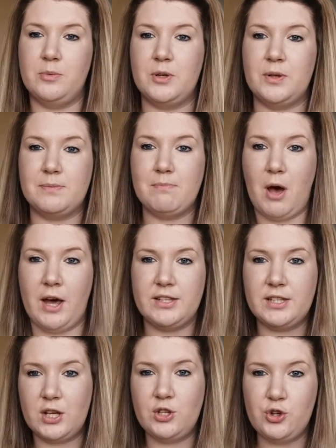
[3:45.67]
So it's my
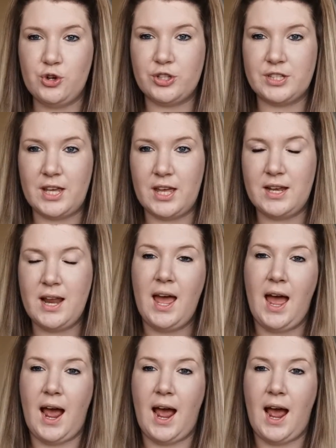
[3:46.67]
turn, your turn,